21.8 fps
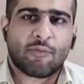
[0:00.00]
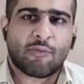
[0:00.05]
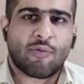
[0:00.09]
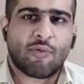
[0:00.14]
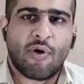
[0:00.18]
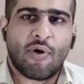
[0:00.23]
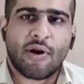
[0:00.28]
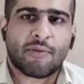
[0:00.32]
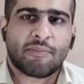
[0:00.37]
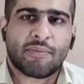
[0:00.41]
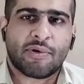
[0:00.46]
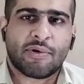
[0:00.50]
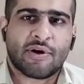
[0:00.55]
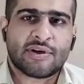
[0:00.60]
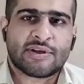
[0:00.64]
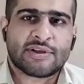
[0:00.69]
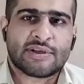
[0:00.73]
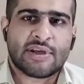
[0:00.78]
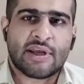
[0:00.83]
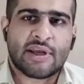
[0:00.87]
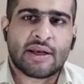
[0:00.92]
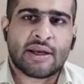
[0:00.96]
one
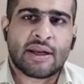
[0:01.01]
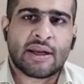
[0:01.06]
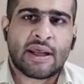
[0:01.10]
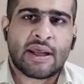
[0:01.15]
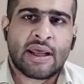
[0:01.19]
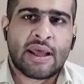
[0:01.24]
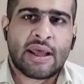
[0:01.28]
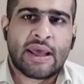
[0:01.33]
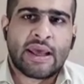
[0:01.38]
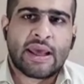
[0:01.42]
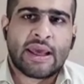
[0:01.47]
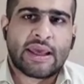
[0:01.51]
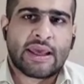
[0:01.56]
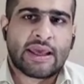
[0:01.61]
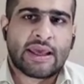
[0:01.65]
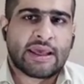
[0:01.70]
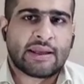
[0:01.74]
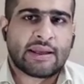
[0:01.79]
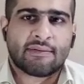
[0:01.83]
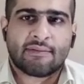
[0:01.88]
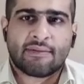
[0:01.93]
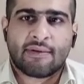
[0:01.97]
person
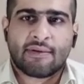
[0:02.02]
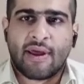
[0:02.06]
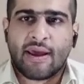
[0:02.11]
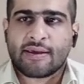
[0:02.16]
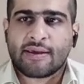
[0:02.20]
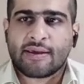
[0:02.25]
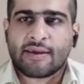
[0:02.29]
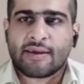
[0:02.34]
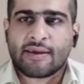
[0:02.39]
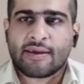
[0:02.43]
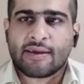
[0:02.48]
in like